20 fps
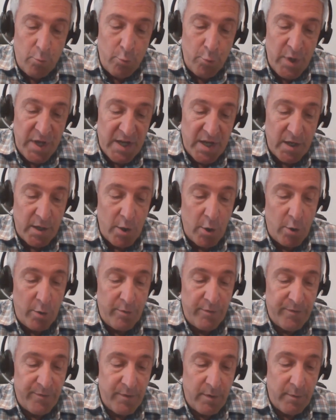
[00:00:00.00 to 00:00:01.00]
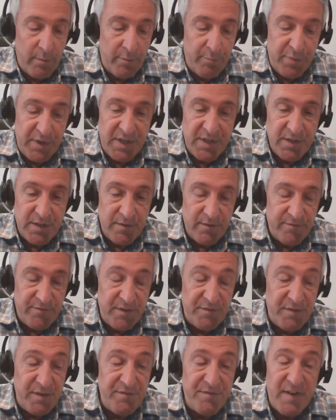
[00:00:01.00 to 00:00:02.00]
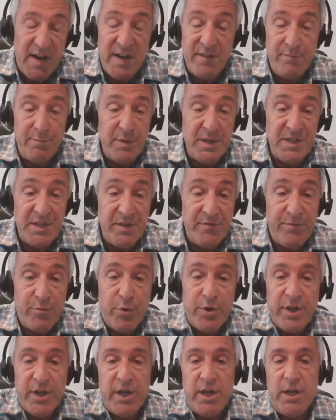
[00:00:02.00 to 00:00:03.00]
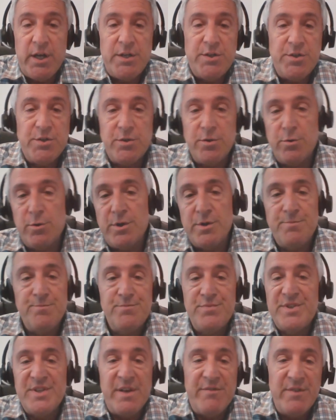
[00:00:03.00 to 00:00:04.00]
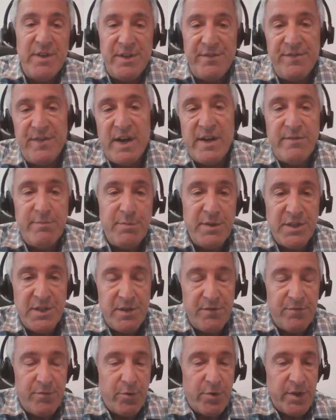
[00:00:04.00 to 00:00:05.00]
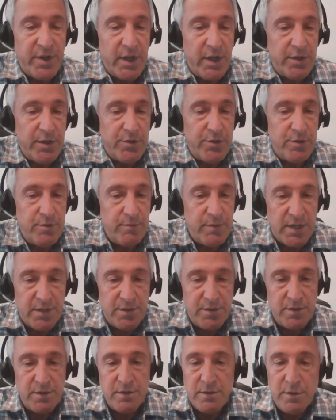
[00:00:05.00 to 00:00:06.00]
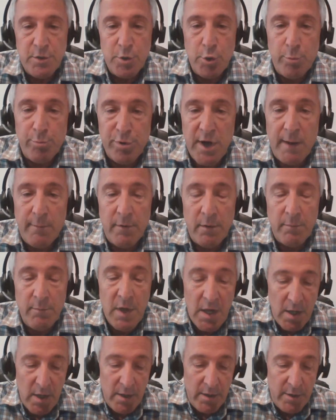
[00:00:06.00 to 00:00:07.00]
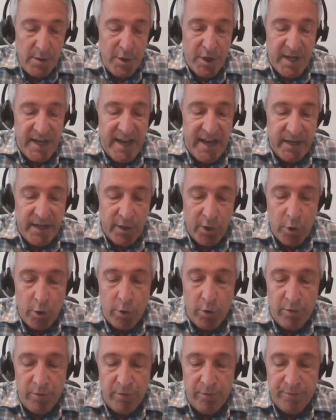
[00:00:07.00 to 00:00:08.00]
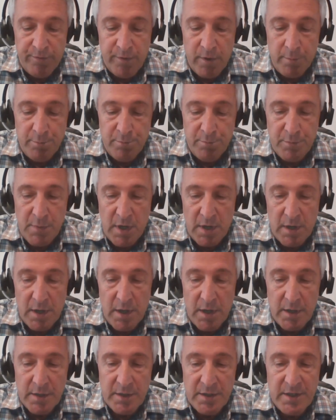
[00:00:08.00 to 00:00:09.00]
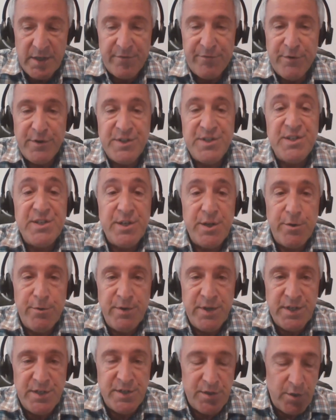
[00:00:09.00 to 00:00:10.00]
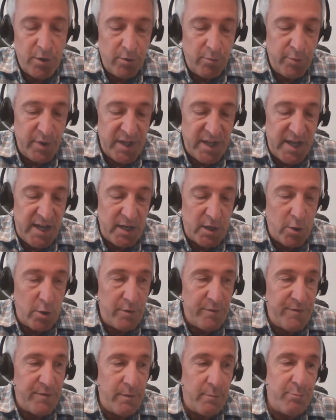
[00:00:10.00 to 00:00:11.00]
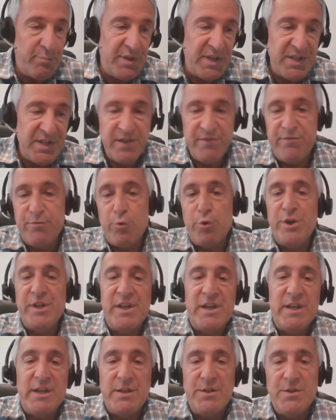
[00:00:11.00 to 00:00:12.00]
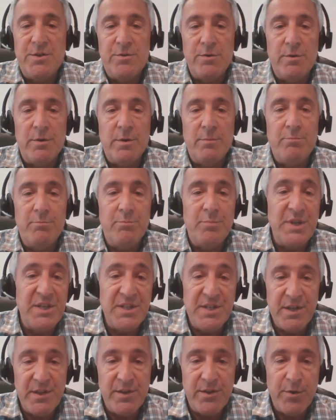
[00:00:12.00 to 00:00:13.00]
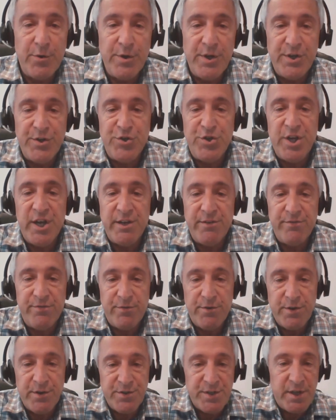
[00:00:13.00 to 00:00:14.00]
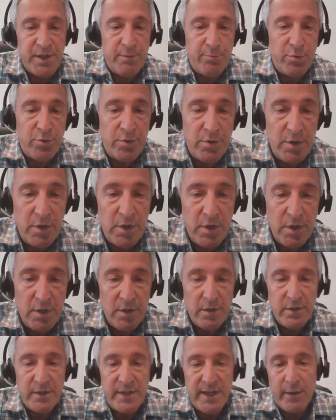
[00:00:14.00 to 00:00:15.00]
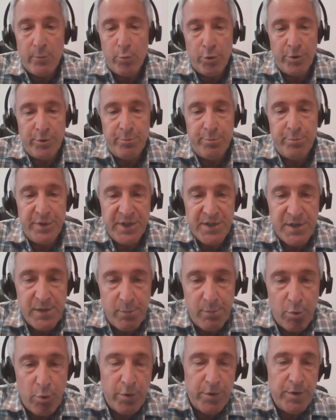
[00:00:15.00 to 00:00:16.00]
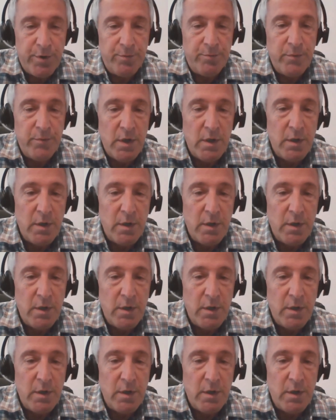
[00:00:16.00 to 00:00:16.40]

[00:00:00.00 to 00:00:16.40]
We can go from a 55 BZ40H to a 75 BZ40H. That's no problem. You can't go from a different series, though. We can't go from BZ40H to a BZ30J, for example. That wouldn't be supported.